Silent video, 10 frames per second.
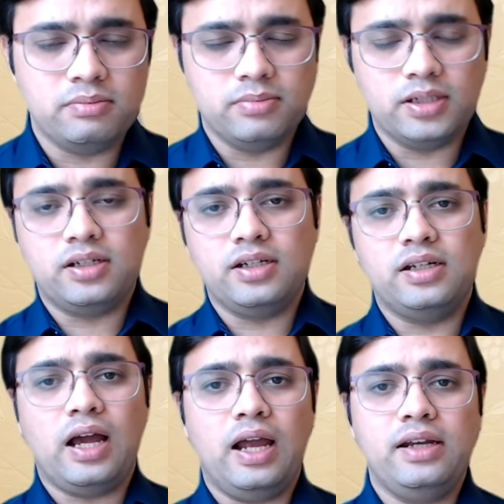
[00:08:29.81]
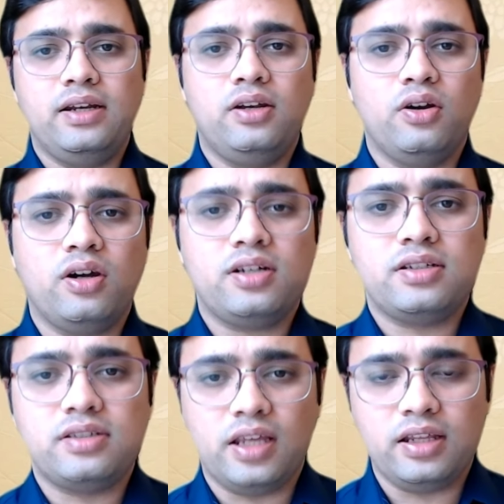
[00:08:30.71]
but did I did not
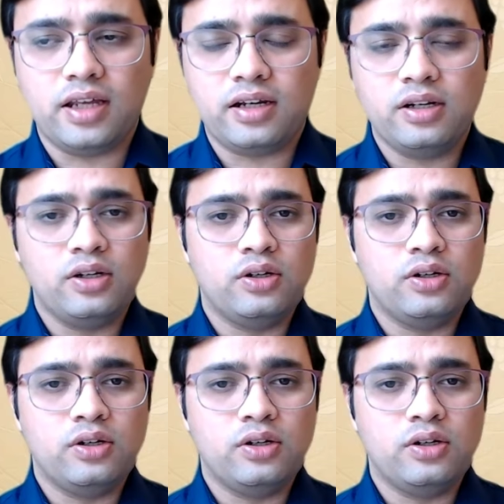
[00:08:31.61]
say that